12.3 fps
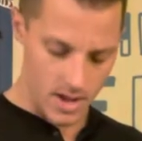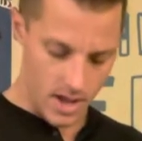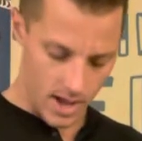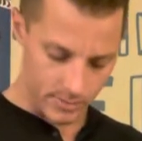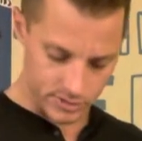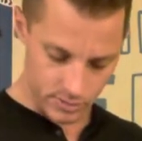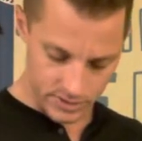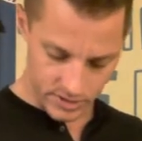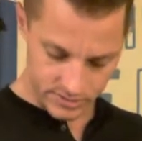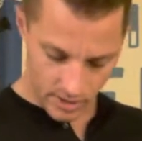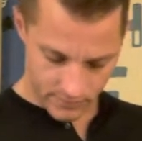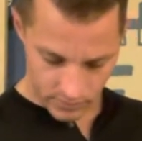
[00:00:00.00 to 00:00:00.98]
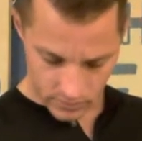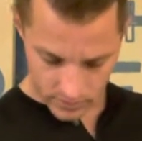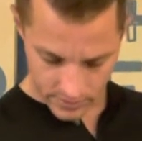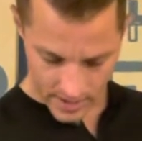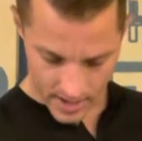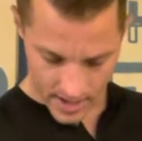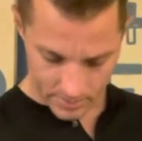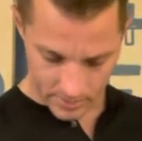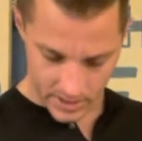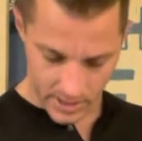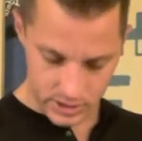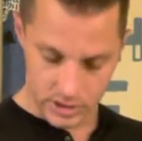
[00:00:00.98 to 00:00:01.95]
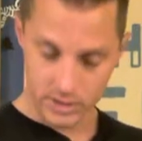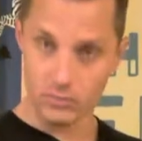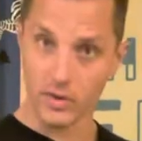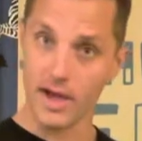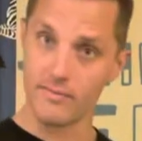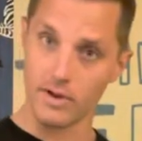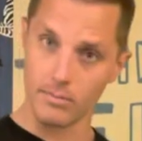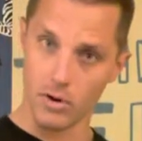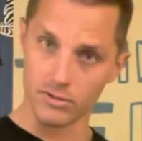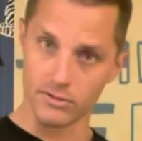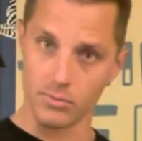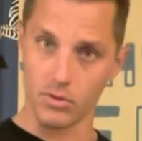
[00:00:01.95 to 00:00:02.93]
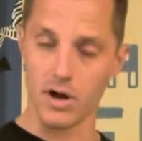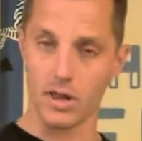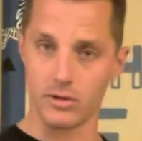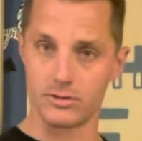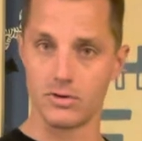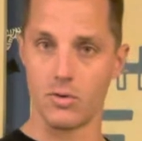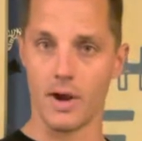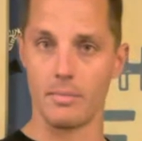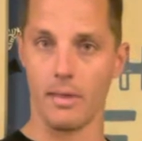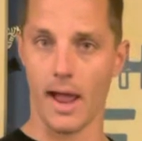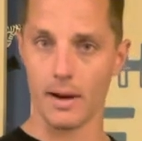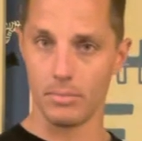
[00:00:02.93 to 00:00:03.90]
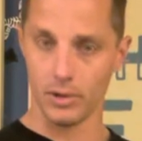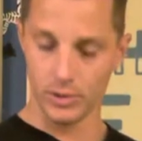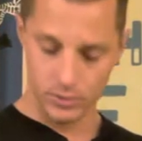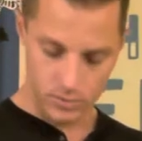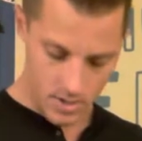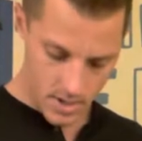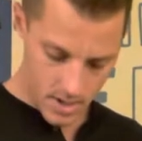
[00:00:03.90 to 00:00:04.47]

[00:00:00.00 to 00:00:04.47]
Um, so it does offer that application. We have it in multiple colors, gray, black, blue.